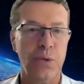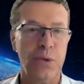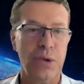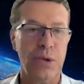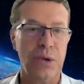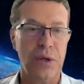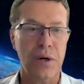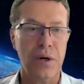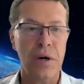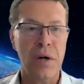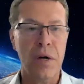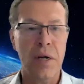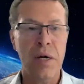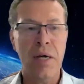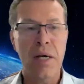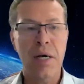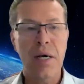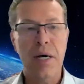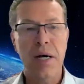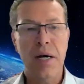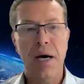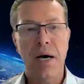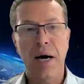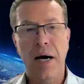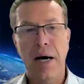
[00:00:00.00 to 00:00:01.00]
or
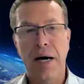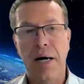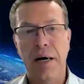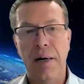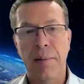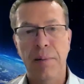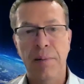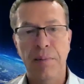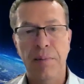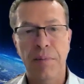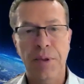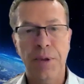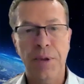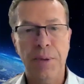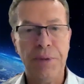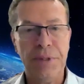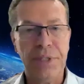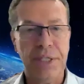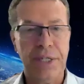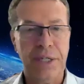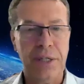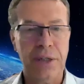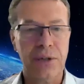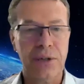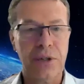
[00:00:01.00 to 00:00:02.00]
the
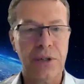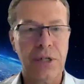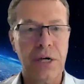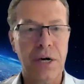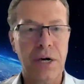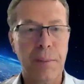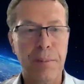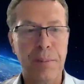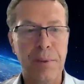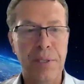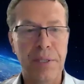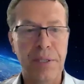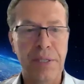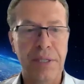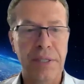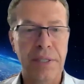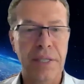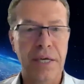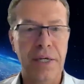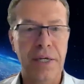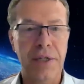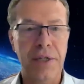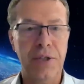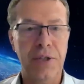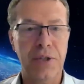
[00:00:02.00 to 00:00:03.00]
particular company
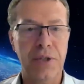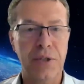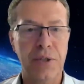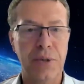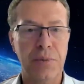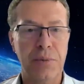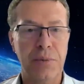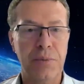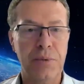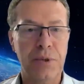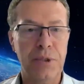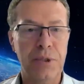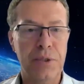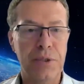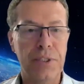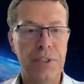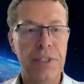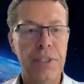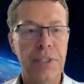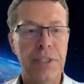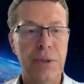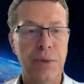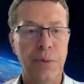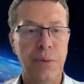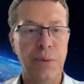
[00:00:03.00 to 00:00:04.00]
that you're
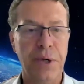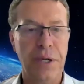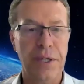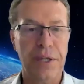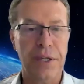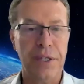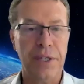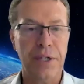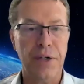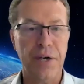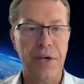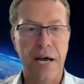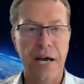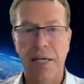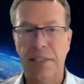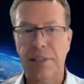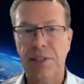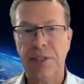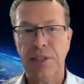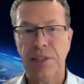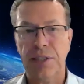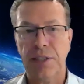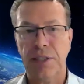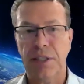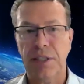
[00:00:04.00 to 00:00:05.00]
dealing with
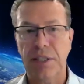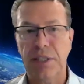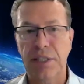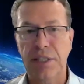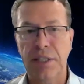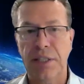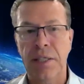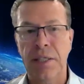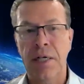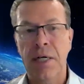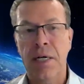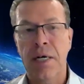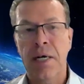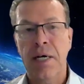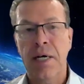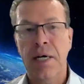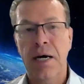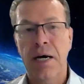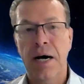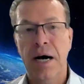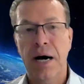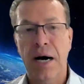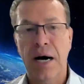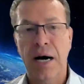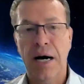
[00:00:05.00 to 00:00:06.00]
internationally
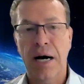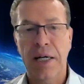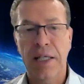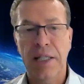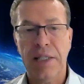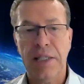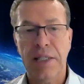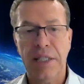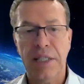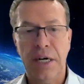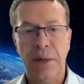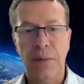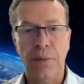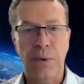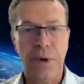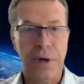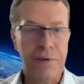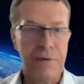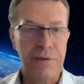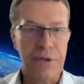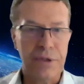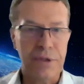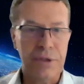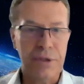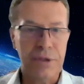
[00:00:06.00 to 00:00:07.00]
is on one
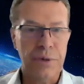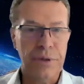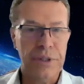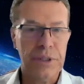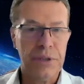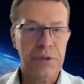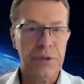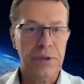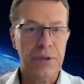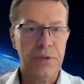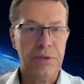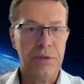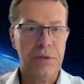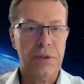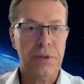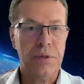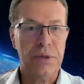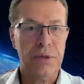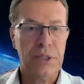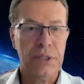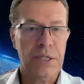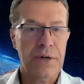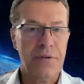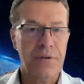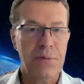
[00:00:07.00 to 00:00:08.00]
of the
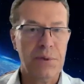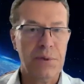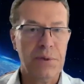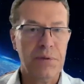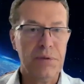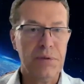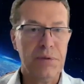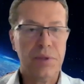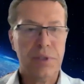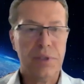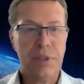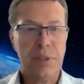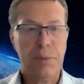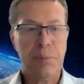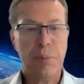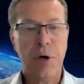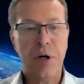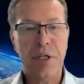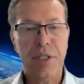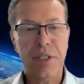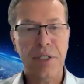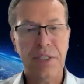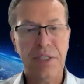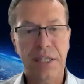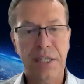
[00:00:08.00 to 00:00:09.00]
U.S. government restricted
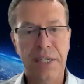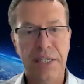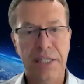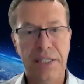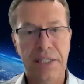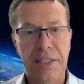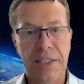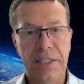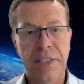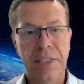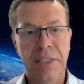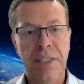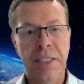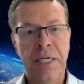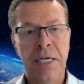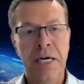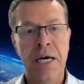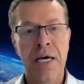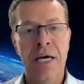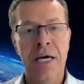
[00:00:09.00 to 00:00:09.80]
parties lists.